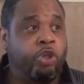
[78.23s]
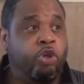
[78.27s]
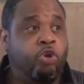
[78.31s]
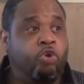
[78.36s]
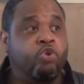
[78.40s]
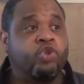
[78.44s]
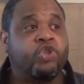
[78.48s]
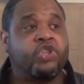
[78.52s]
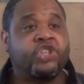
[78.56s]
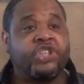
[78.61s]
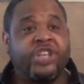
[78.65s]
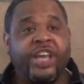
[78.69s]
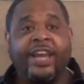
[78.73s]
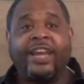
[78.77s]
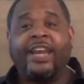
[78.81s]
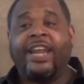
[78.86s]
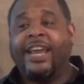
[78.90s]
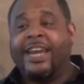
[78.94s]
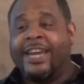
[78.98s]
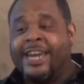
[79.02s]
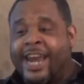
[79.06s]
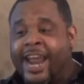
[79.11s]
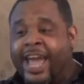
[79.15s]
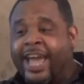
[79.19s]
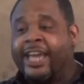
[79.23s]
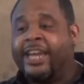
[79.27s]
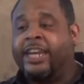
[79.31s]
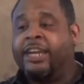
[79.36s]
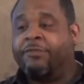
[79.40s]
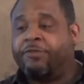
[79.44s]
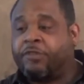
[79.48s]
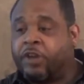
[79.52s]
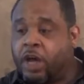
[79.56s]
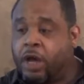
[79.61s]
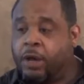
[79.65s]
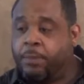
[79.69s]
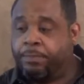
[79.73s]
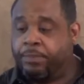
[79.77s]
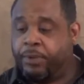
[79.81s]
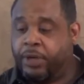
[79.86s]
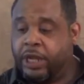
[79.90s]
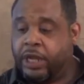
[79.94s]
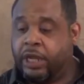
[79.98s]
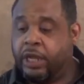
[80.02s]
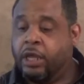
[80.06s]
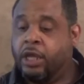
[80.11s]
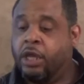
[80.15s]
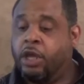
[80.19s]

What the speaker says: you sit in negative company,